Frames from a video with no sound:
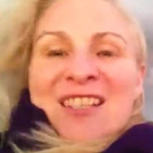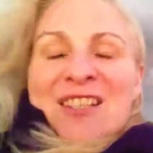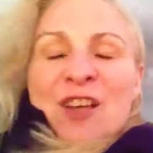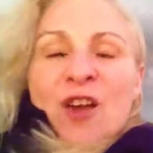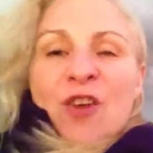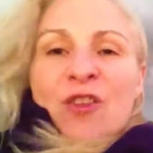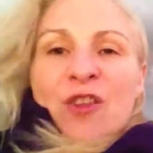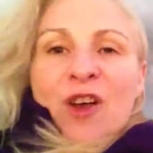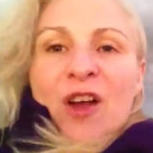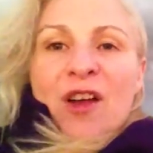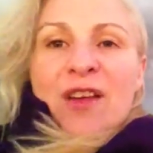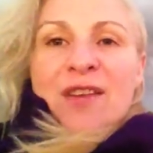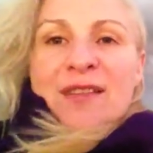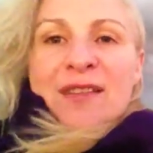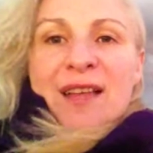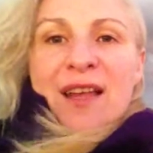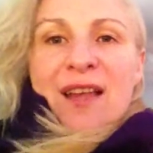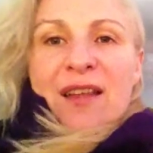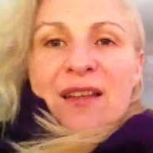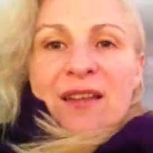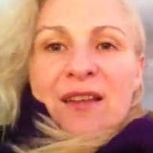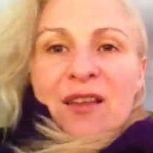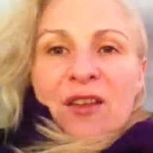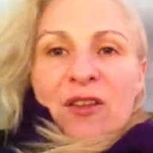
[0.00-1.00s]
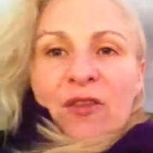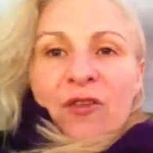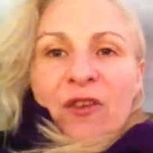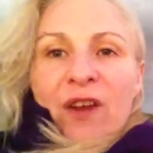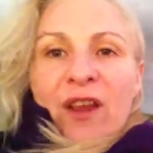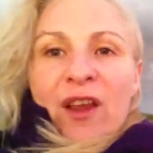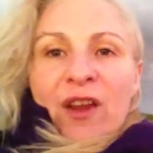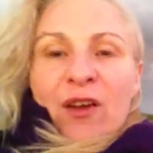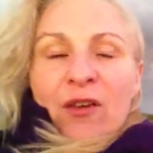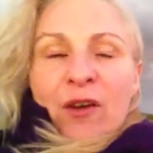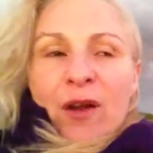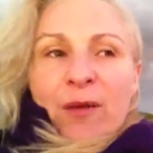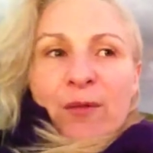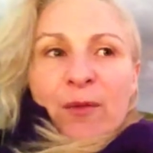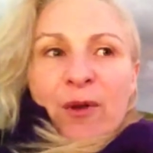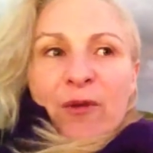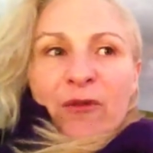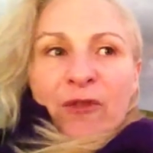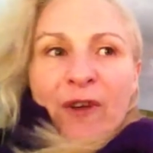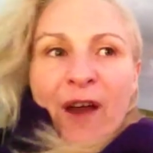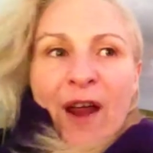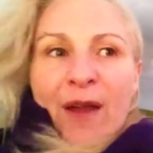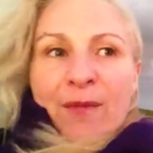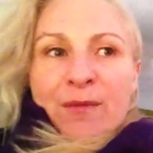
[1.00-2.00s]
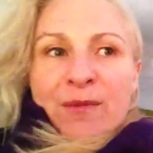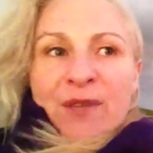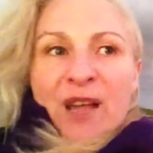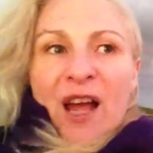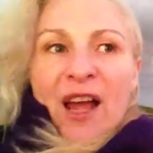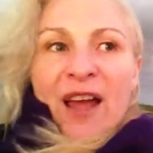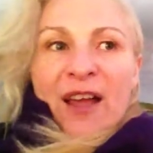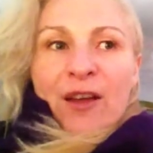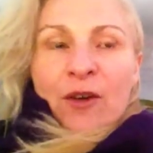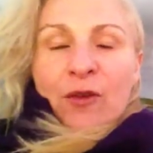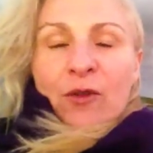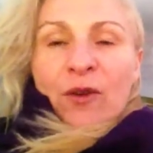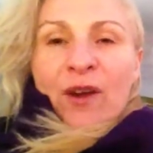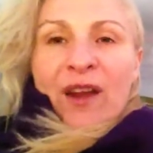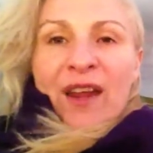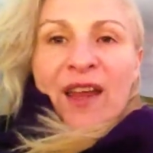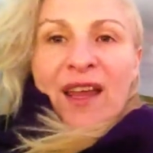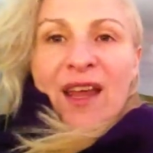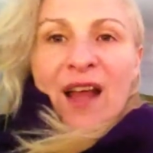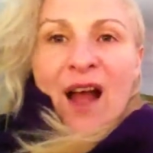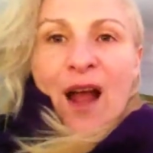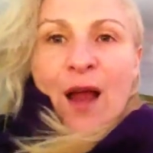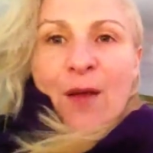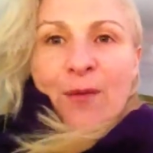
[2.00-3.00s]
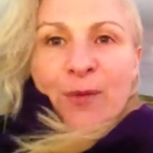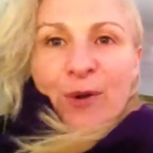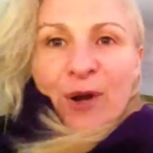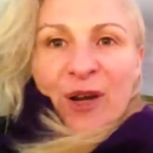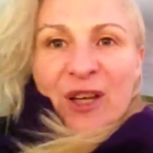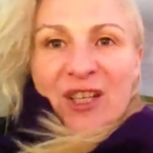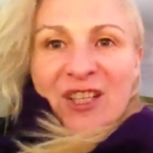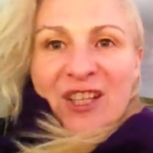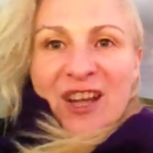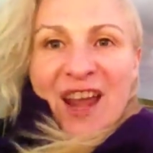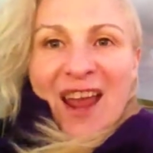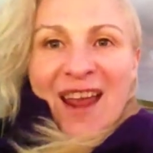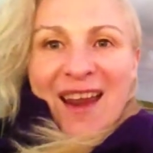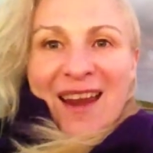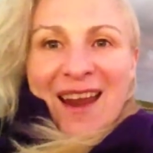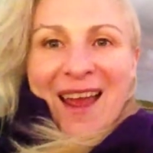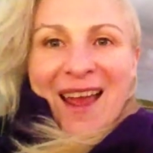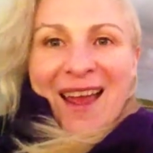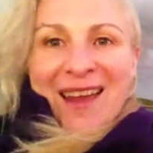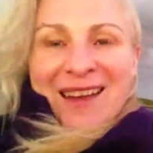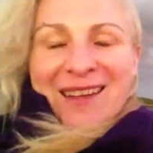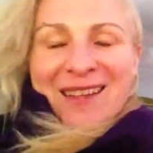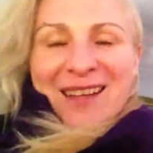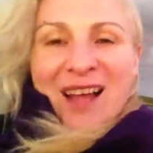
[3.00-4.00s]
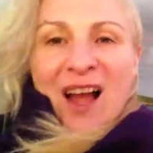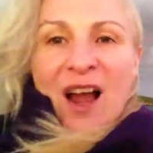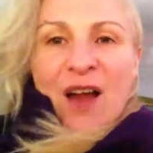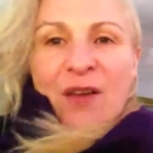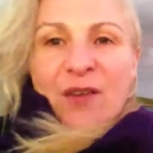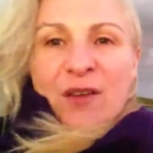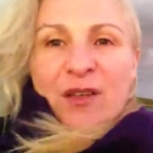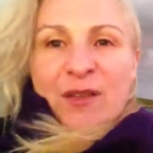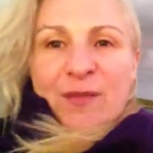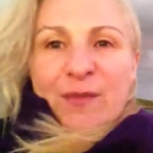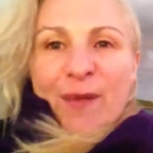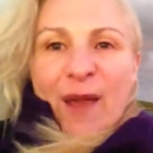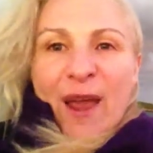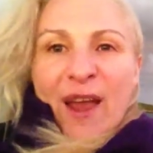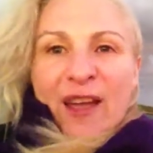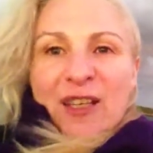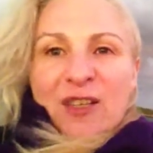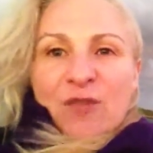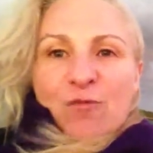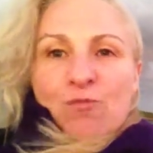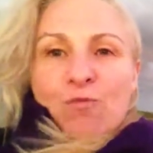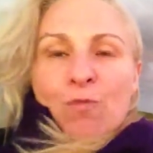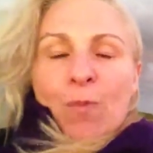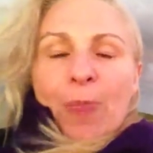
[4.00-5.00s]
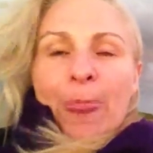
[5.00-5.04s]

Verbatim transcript: So those are the three agreement frames I agree, I appreciate and I respect.